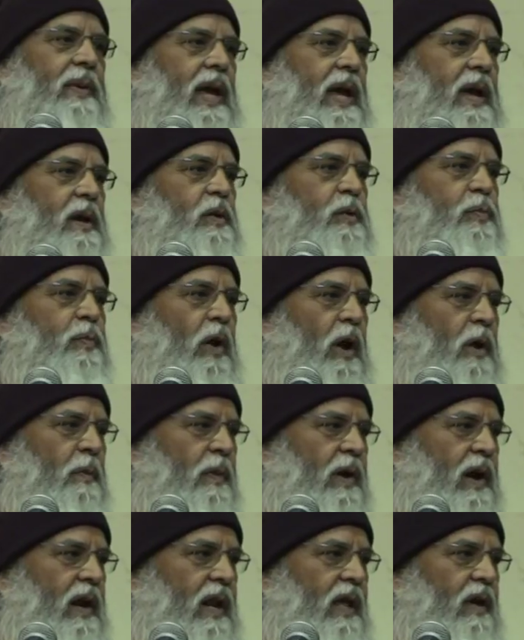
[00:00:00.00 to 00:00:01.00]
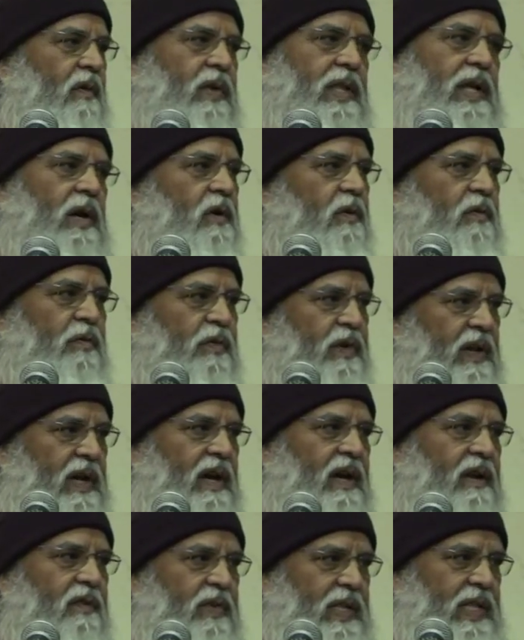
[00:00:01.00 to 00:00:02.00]
behaves properly without
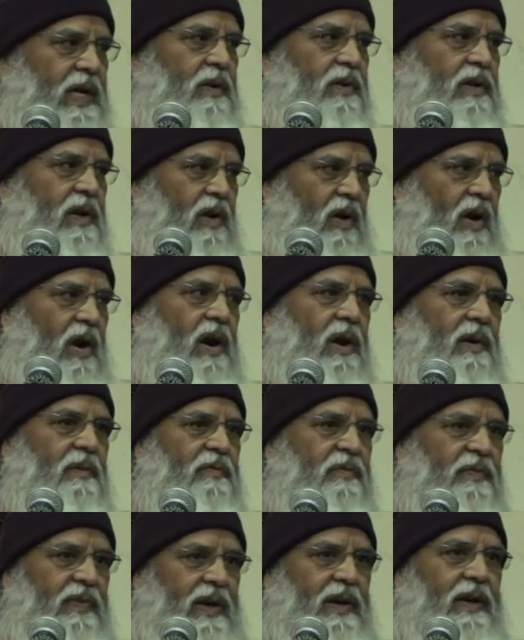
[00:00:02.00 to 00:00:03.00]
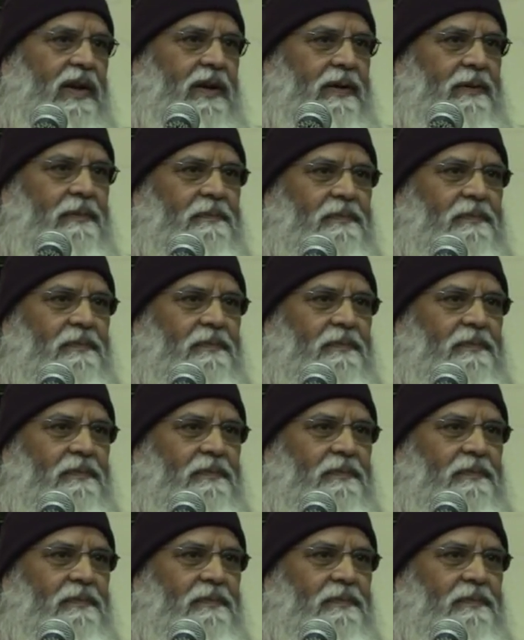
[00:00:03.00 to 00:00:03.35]
fear, without the rod of fear.